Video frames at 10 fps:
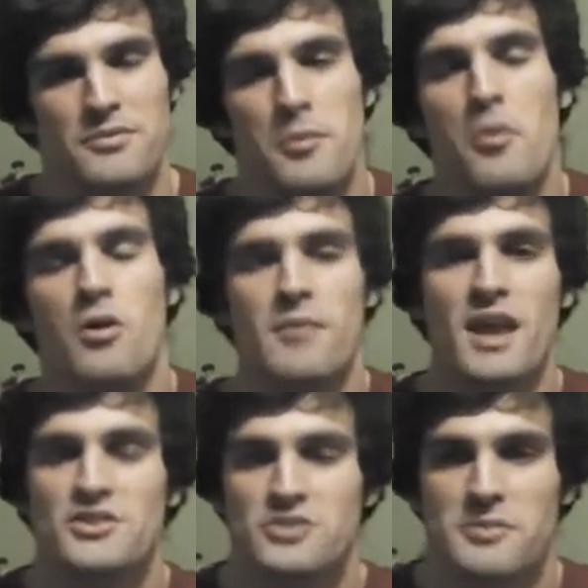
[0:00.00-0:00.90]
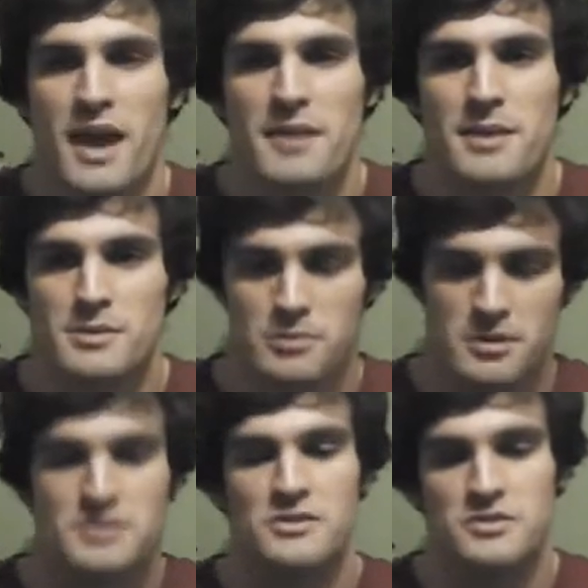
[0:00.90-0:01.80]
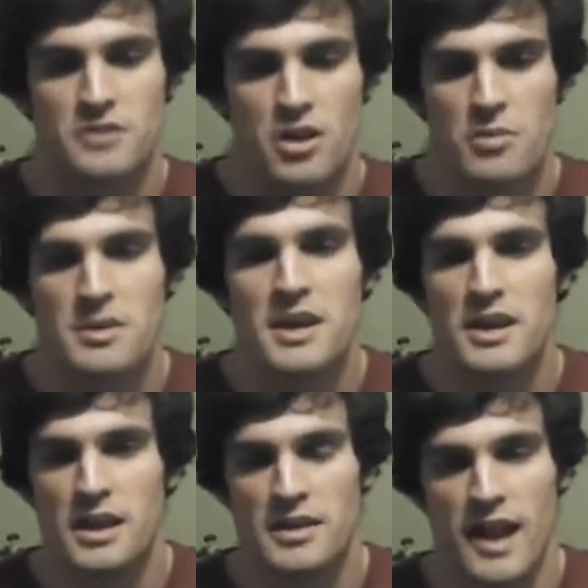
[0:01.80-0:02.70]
The more mainstream animes where it's a slow beginning,